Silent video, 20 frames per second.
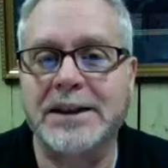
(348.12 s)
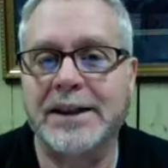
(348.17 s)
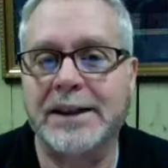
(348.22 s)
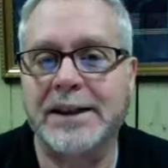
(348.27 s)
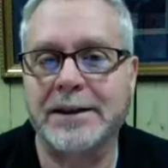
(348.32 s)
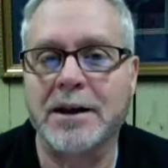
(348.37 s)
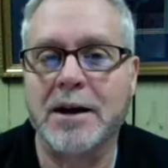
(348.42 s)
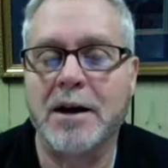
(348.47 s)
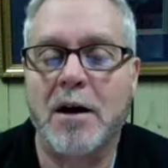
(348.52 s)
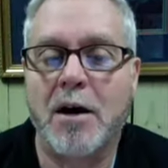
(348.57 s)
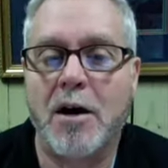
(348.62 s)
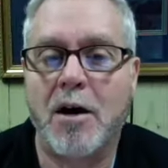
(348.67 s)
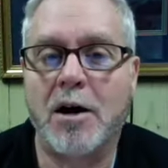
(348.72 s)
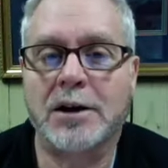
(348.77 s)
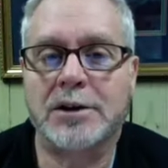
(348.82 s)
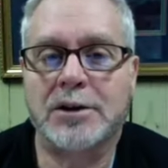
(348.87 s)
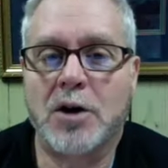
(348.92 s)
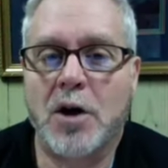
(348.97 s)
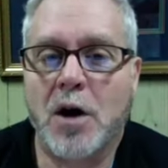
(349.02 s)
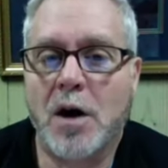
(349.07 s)
in
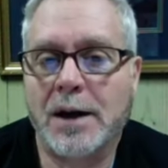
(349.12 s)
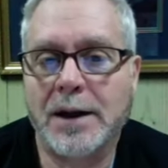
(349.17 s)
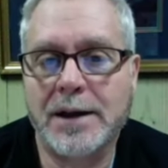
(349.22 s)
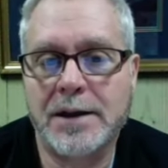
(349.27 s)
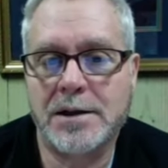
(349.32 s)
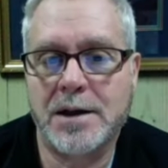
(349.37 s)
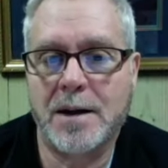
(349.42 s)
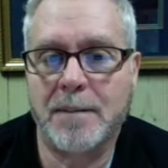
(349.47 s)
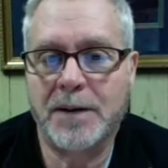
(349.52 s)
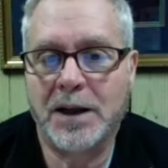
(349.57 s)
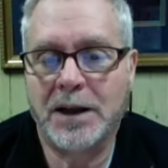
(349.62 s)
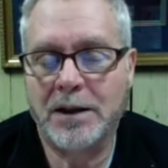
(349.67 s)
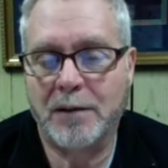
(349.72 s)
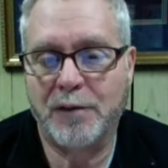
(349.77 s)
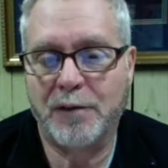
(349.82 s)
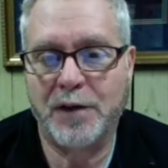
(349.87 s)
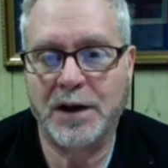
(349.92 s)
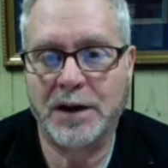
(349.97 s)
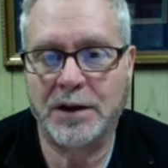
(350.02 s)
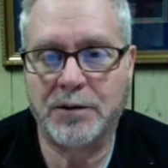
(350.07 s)
on calling something the
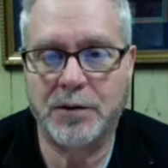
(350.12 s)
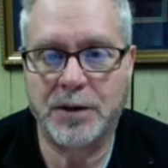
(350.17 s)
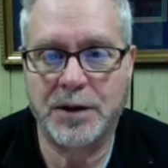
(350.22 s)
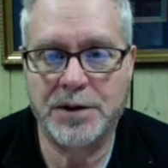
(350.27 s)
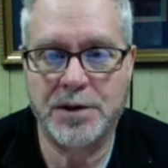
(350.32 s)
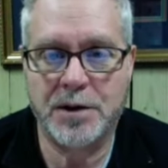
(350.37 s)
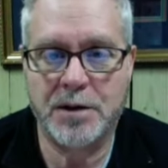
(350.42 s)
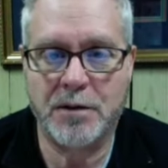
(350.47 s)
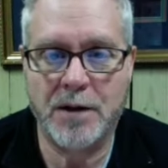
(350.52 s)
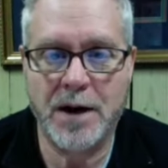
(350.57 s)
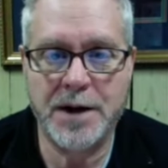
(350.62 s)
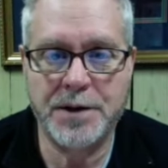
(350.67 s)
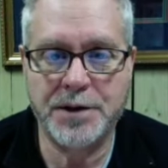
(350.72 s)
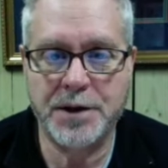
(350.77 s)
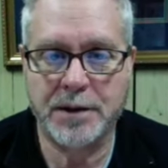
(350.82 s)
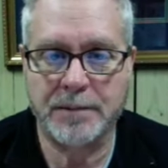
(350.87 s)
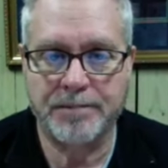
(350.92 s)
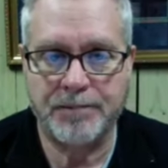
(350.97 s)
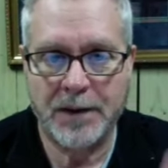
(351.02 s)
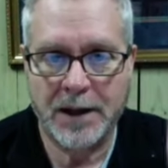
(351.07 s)
fig tree
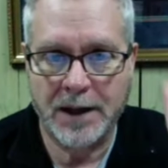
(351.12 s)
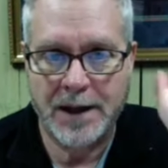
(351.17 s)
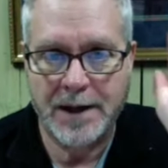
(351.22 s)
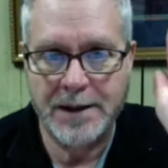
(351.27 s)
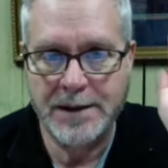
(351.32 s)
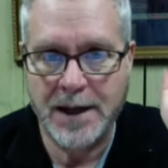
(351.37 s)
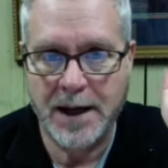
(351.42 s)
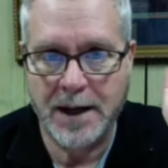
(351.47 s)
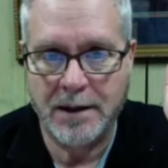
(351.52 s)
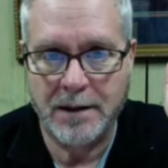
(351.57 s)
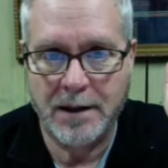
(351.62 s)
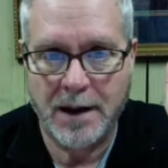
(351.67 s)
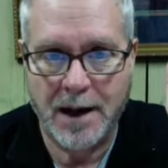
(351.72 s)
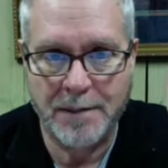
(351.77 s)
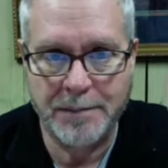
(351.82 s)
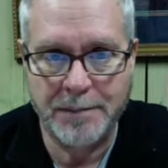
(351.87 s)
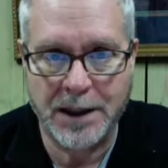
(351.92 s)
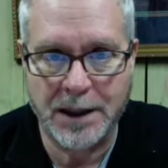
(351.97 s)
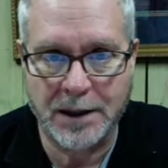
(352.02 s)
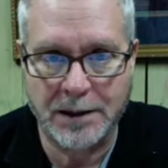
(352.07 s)
generation. And I say,
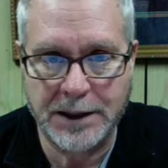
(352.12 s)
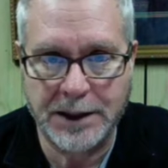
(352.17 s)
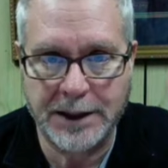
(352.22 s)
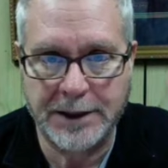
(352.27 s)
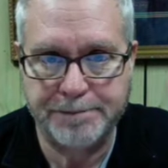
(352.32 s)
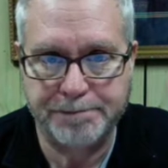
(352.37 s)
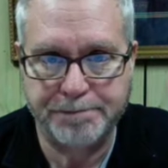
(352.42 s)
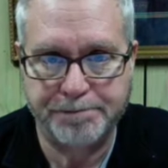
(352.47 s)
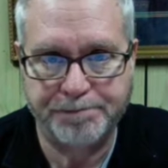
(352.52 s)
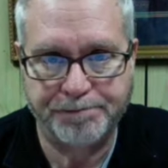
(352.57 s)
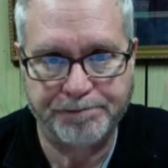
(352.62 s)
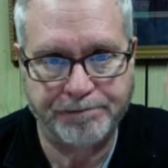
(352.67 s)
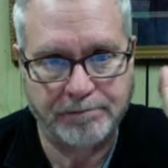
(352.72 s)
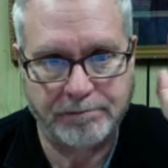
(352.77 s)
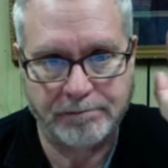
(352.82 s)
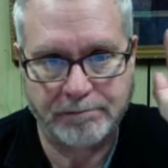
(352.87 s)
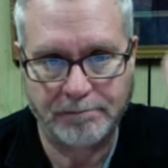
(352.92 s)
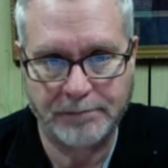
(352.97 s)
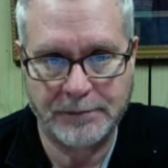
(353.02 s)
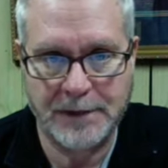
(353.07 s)
I'm guilty
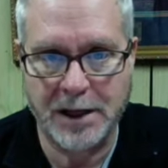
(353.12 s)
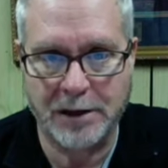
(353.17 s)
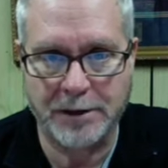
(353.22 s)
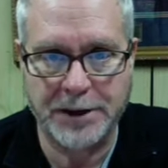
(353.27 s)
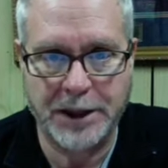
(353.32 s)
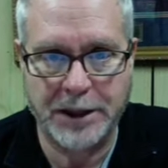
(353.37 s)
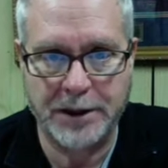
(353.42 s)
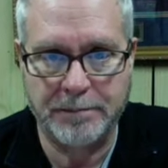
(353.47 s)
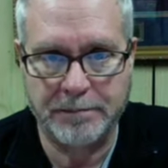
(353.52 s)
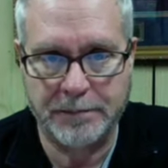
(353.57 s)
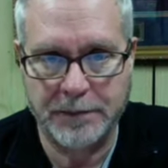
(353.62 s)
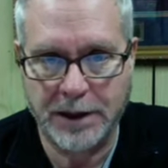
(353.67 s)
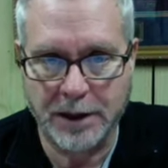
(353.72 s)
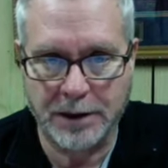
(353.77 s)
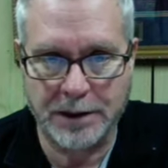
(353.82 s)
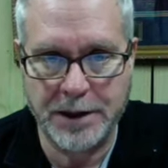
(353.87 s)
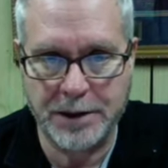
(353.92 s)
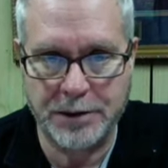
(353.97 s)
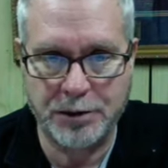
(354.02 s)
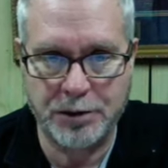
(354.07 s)

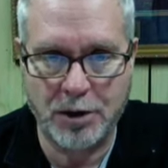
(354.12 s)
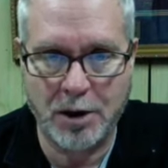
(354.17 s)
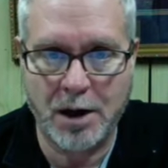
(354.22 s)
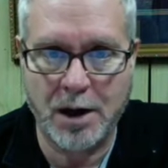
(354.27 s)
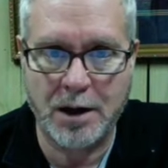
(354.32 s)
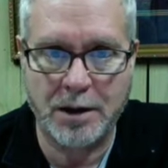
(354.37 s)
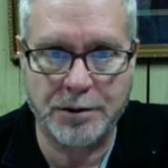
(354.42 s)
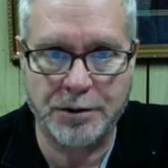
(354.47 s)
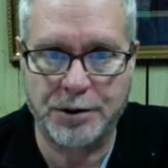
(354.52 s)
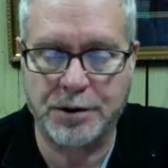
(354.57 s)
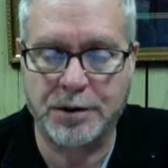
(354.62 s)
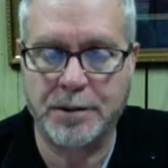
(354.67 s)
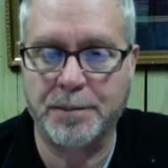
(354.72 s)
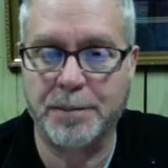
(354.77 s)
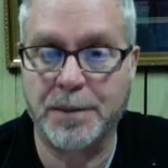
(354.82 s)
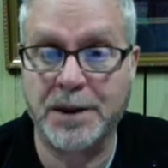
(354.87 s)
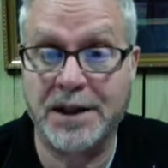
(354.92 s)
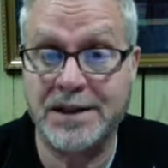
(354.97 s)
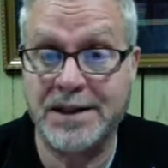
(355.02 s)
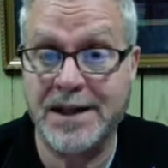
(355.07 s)
as charged,
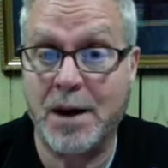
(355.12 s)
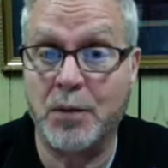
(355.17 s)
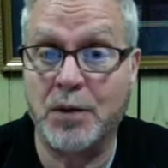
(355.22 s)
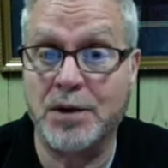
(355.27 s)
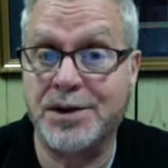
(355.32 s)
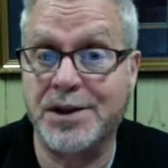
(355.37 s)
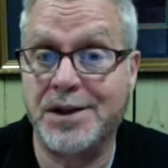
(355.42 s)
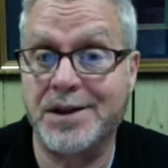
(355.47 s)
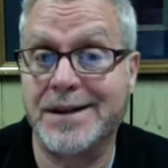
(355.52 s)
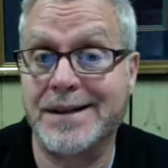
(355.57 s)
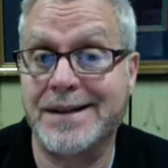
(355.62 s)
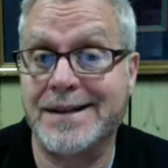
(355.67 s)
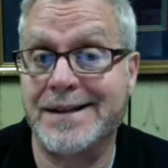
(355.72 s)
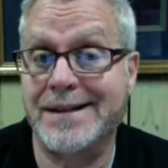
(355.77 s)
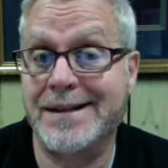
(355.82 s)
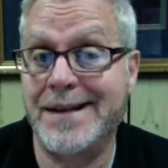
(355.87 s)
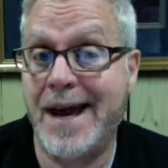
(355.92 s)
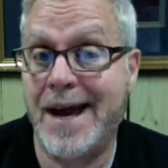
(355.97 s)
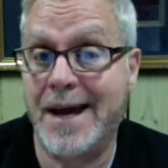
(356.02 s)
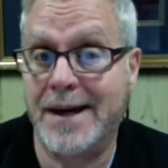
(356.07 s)
but is that what Jesus
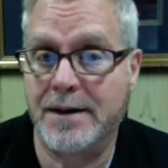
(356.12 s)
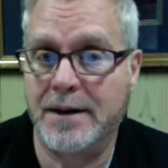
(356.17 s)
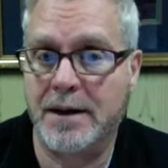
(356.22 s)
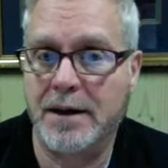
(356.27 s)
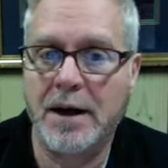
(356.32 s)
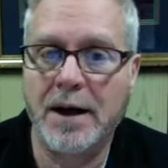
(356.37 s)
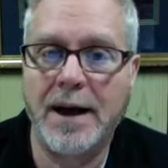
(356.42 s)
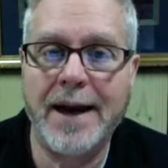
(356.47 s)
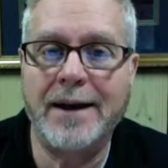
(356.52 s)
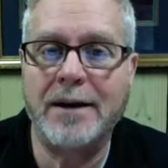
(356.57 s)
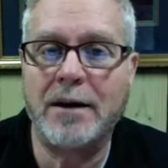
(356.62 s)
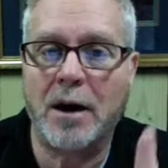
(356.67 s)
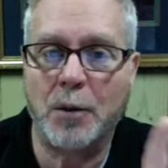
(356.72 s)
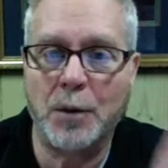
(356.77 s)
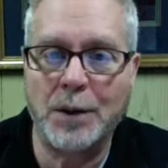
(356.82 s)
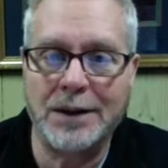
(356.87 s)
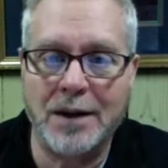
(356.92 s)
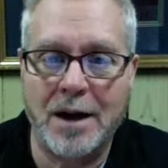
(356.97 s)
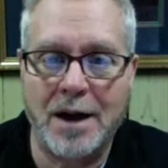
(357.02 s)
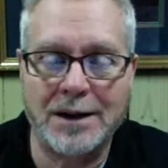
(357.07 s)
said? And are
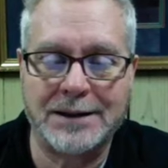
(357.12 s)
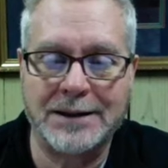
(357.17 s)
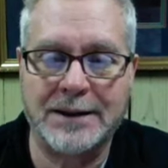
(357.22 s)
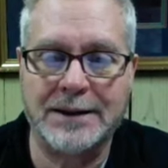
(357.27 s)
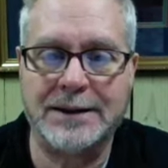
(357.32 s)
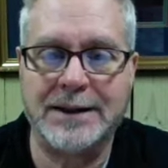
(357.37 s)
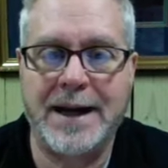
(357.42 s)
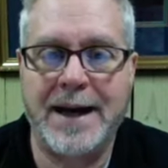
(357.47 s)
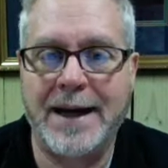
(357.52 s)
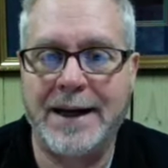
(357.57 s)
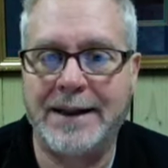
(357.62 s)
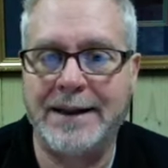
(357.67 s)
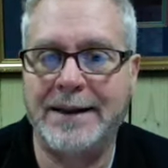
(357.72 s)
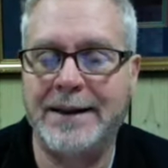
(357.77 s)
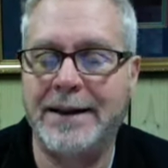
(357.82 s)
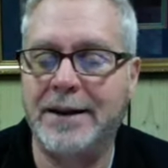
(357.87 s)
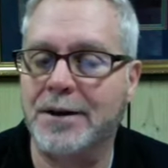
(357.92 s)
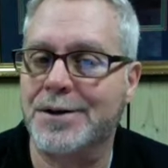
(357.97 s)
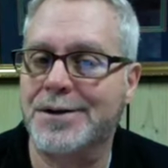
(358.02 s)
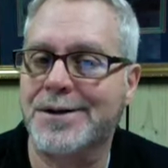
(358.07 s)
we locked into 80
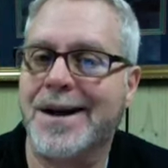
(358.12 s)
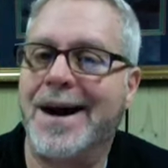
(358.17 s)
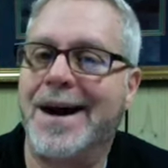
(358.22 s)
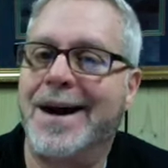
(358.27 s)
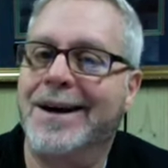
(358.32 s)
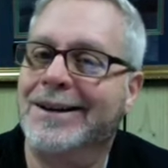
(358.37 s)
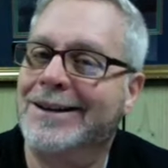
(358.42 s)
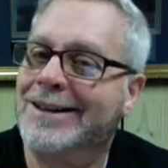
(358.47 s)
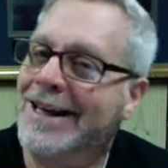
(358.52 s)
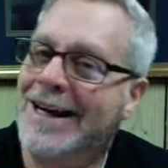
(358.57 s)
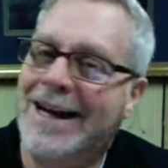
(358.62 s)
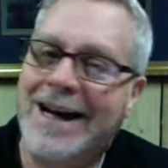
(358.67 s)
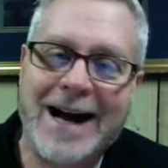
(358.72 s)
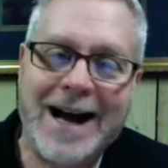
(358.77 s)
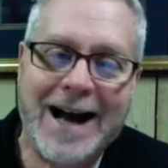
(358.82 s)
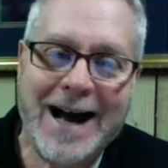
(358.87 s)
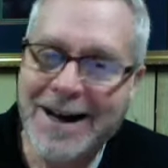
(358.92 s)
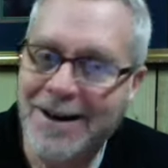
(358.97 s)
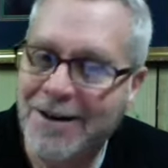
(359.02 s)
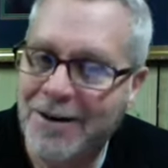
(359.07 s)
years?
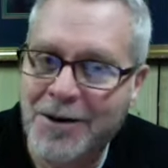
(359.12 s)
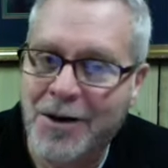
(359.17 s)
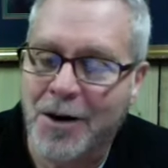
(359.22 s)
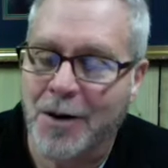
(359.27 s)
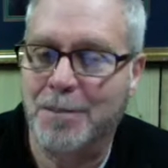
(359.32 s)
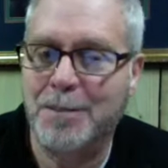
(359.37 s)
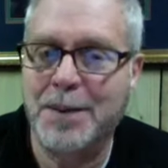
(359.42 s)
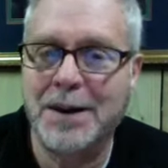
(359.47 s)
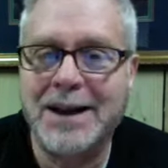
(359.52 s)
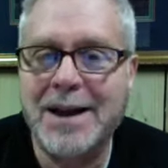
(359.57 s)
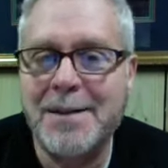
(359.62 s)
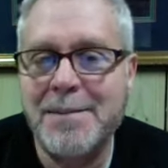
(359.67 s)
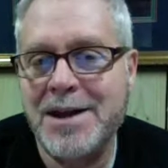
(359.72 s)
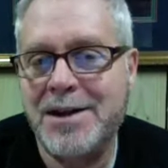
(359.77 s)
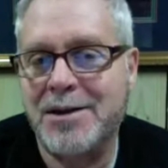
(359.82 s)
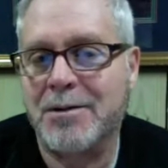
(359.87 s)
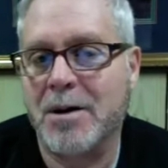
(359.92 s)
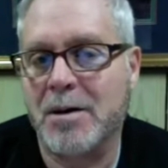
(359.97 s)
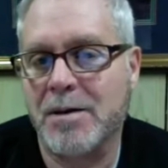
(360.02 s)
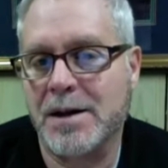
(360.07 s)
I don't know, but let me
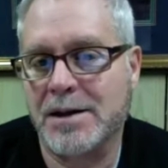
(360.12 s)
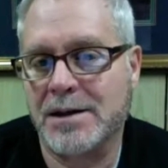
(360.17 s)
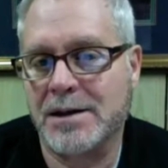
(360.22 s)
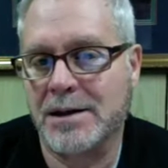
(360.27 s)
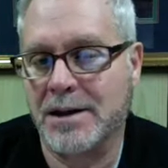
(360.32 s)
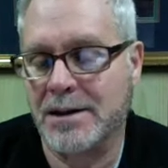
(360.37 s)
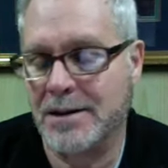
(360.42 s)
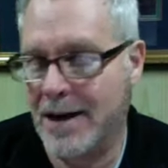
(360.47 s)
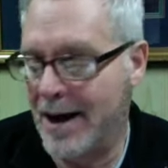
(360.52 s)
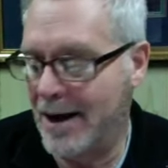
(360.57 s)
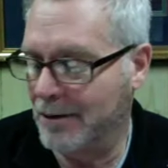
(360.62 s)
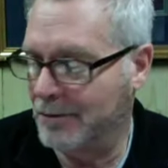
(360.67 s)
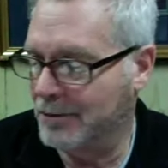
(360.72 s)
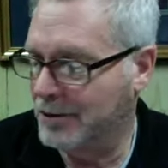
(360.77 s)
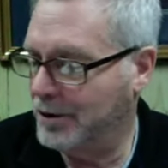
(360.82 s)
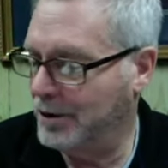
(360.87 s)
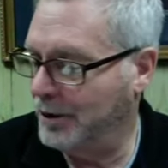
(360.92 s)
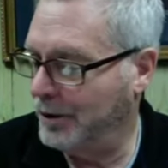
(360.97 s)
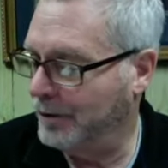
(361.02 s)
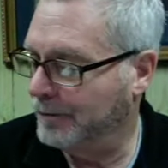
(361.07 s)
throw this out
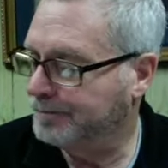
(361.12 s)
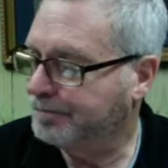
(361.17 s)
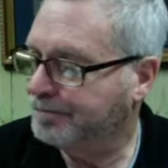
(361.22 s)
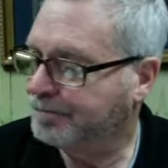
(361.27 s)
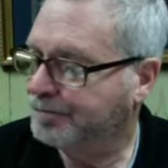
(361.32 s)
to you.